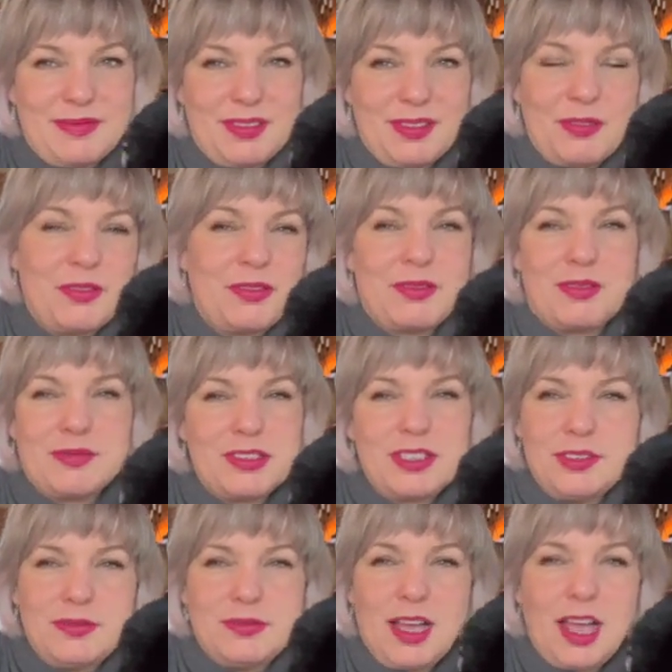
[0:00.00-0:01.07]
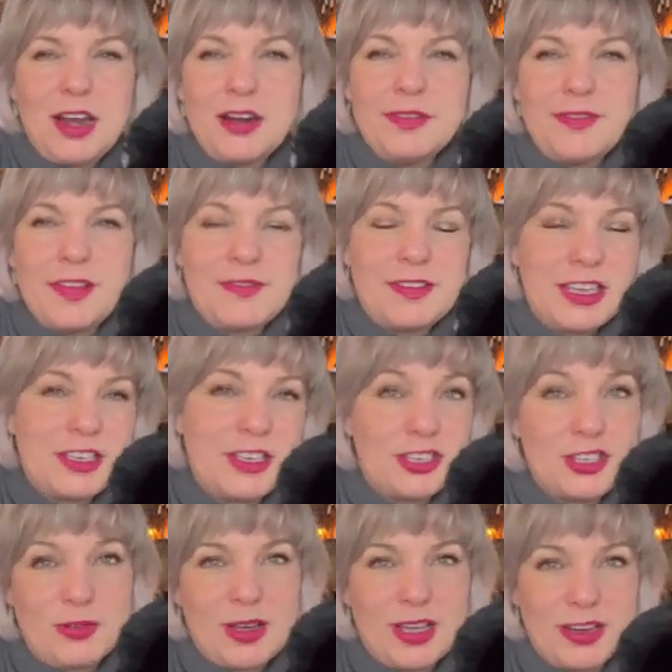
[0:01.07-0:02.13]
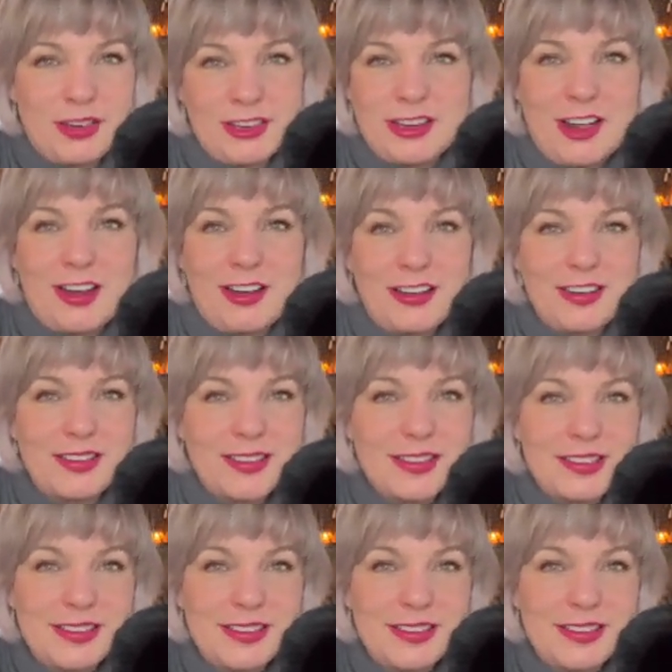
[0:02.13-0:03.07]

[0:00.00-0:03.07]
So it's $150 to $200.